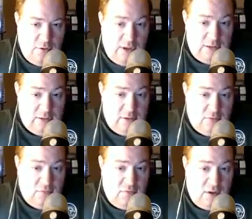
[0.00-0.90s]
his
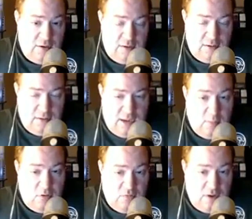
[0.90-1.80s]
lowest
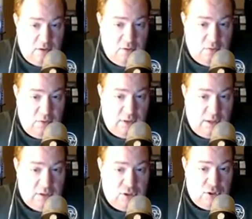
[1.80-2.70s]
damage value
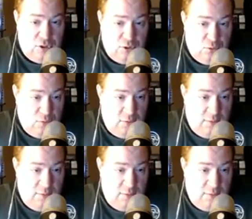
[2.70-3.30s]
is 2.